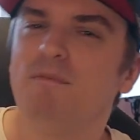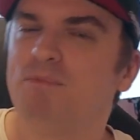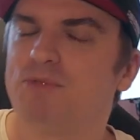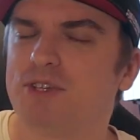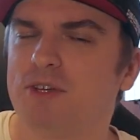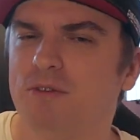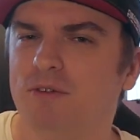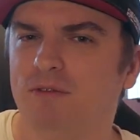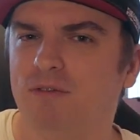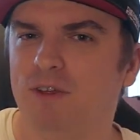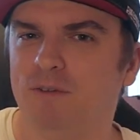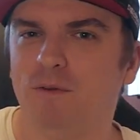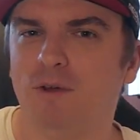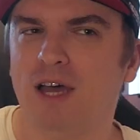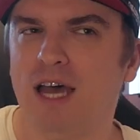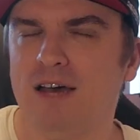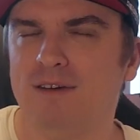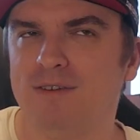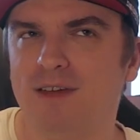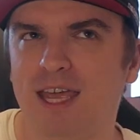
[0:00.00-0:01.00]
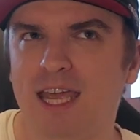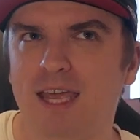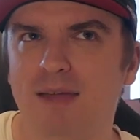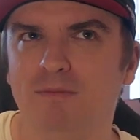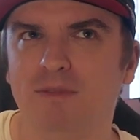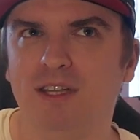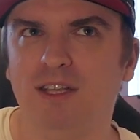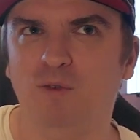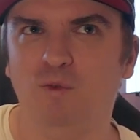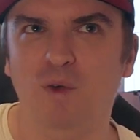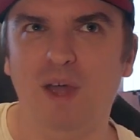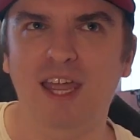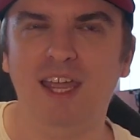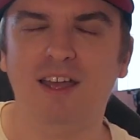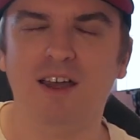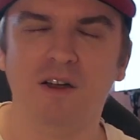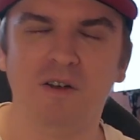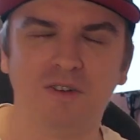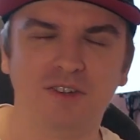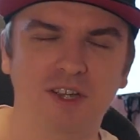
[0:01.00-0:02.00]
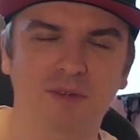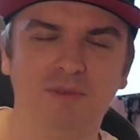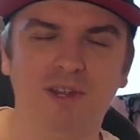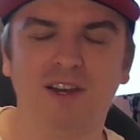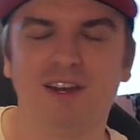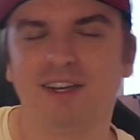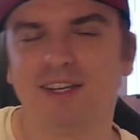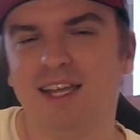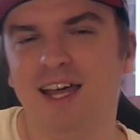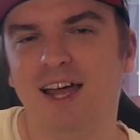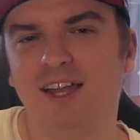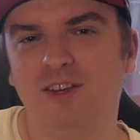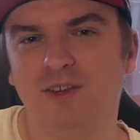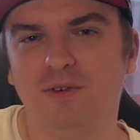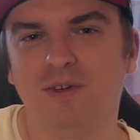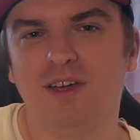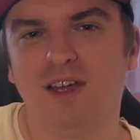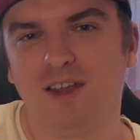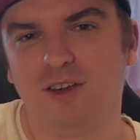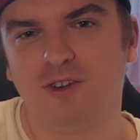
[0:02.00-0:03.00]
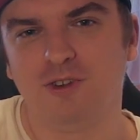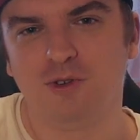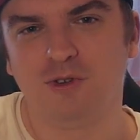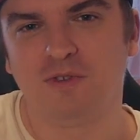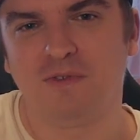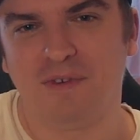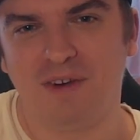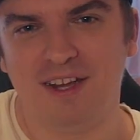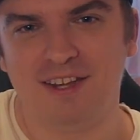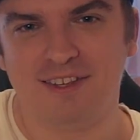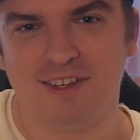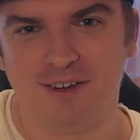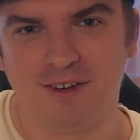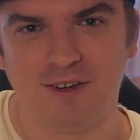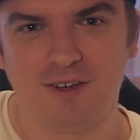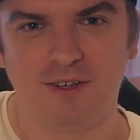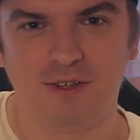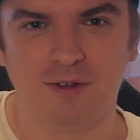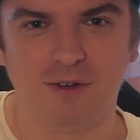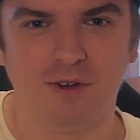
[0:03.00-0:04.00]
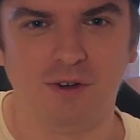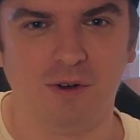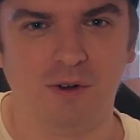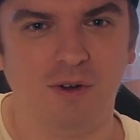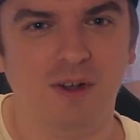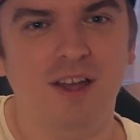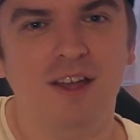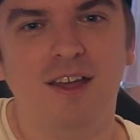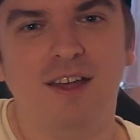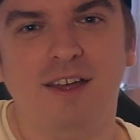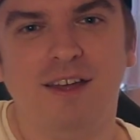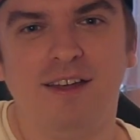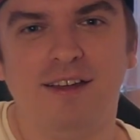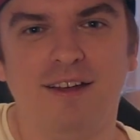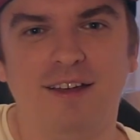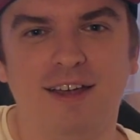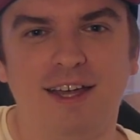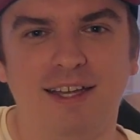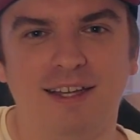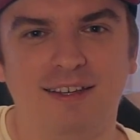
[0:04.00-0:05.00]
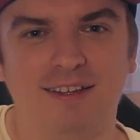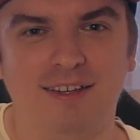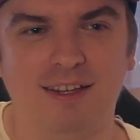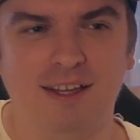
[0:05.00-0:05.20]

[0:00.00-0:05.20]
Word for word: So if you have AMD Vega or something like that, you can use FreeSync to, you know, get